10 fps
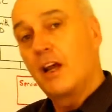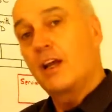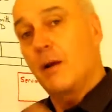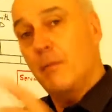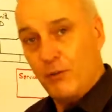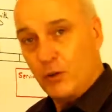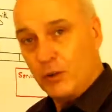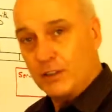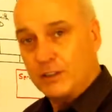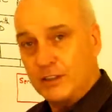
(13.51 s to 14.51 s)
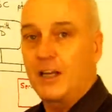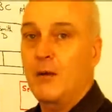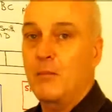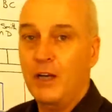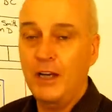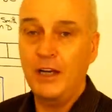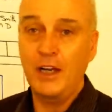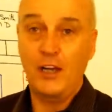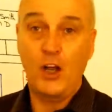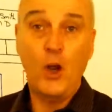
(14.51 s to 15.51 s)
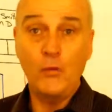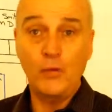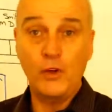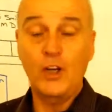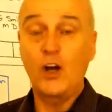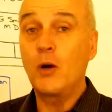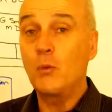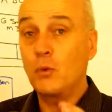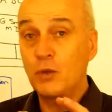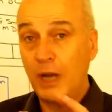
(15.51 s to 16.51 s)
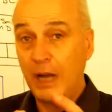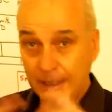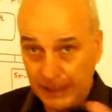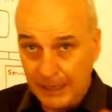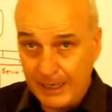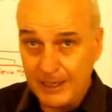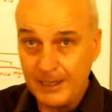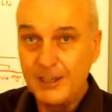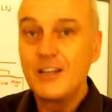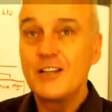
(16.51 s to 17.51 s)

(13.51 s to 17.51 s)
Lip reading: Come have a look at this example here, and hopefully I will unclutter